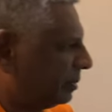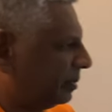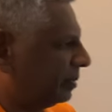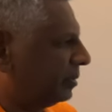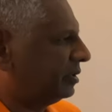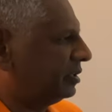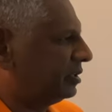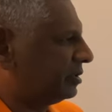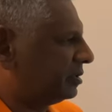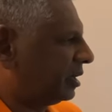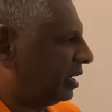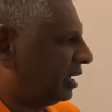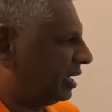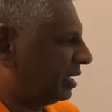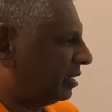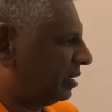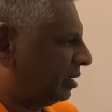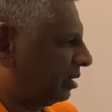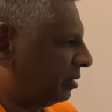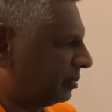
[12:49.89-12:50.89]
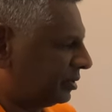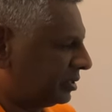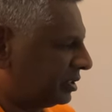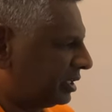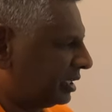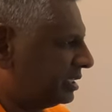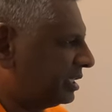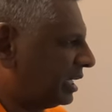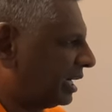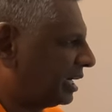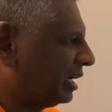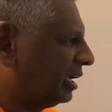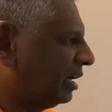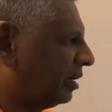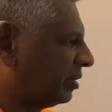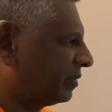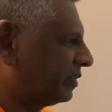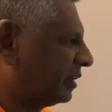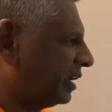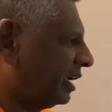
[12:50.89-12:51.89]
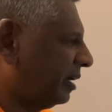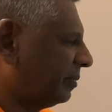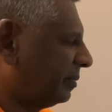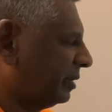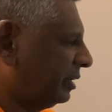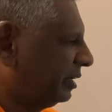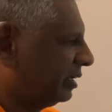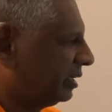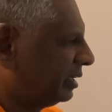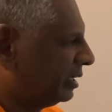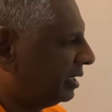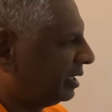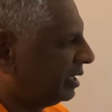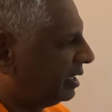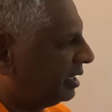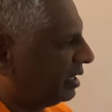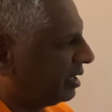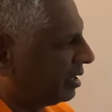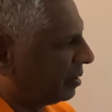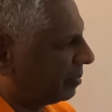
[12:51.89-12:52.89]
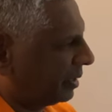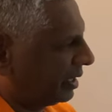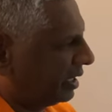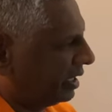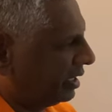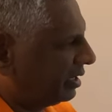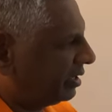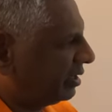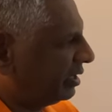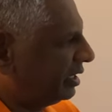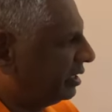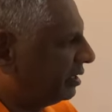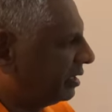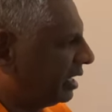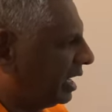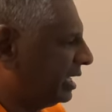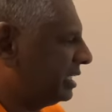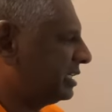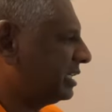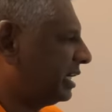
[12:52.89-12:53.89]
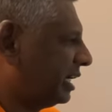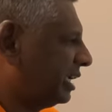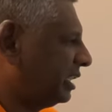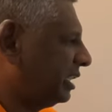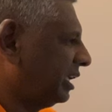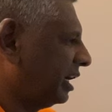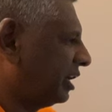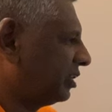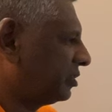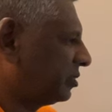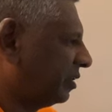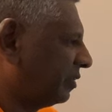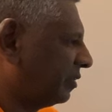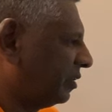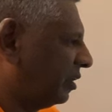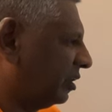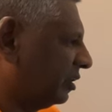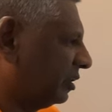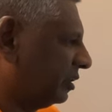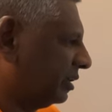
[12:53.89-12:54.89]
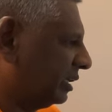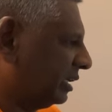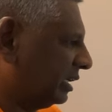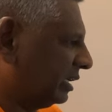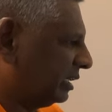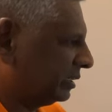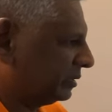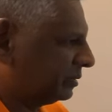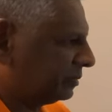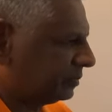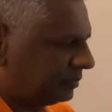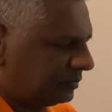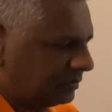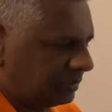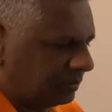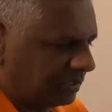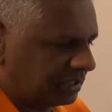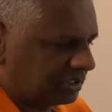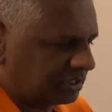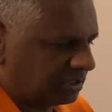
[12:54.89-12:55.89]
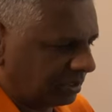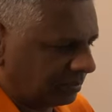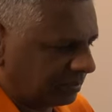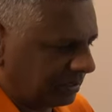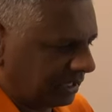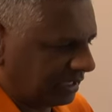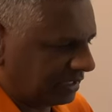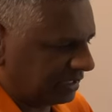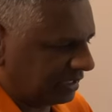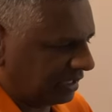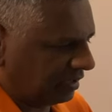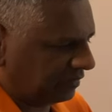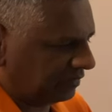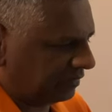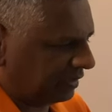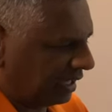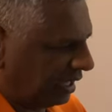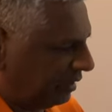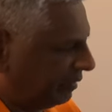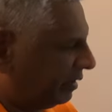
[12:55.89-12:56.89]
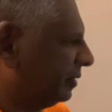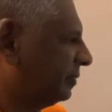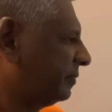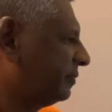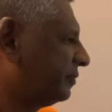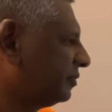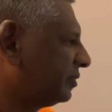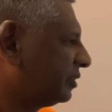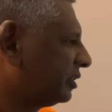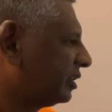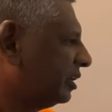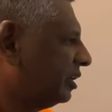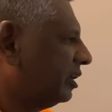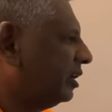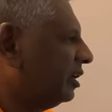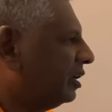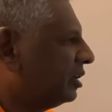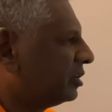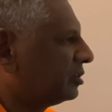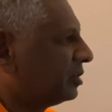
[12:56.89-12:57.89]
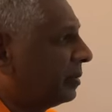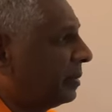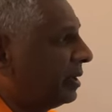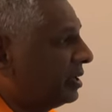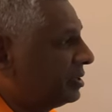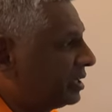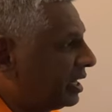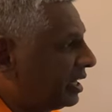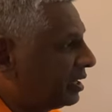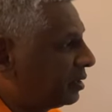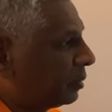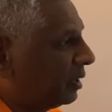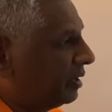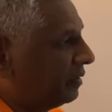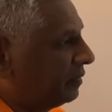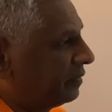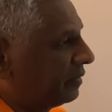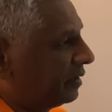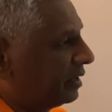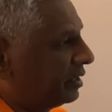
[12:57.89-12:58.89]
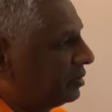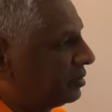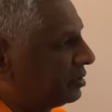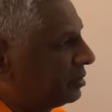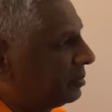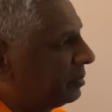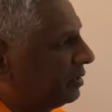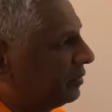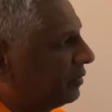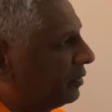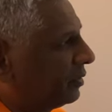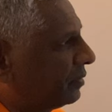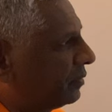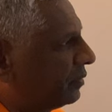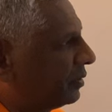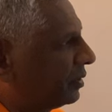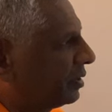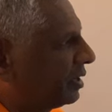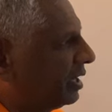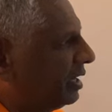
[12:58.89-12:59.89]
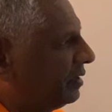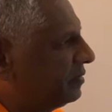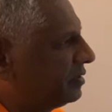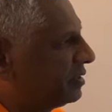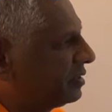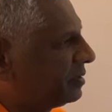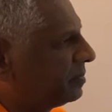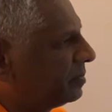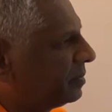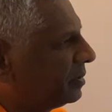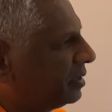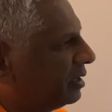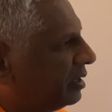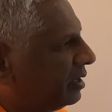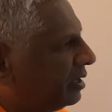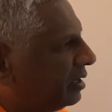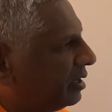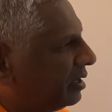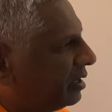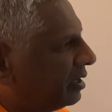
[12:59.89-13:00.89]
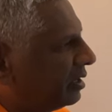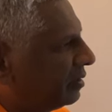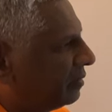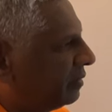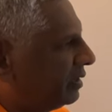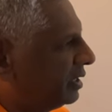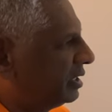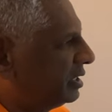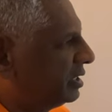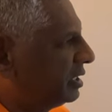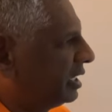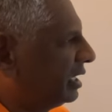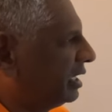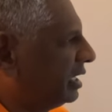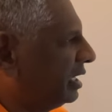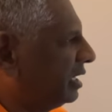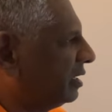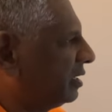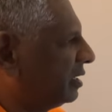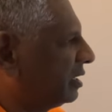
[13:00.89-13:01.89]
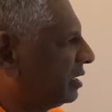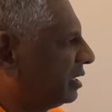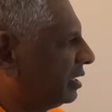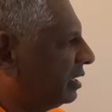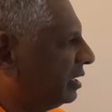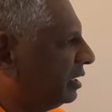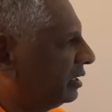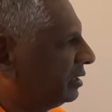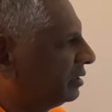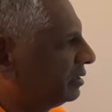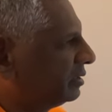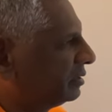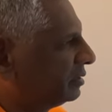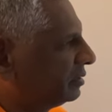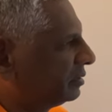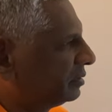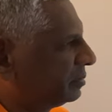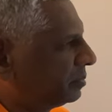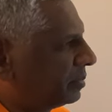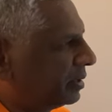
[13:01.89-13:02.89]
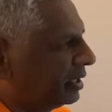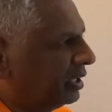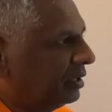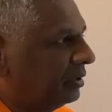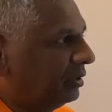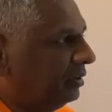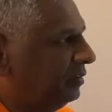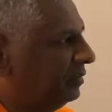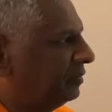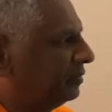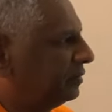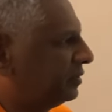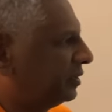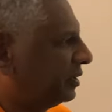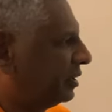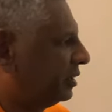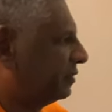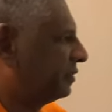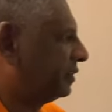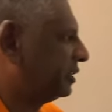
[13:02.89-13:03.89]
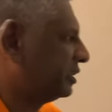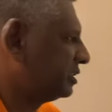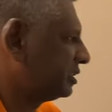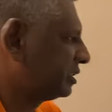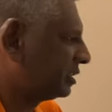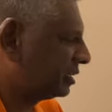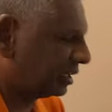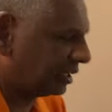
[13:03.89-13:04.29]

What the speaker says: This is almost exactly out of the camera. But here, in hindsight, I think I should have gone one stop less, F11. So I managed to get 12 usable photographs, which I think is pretty good for our first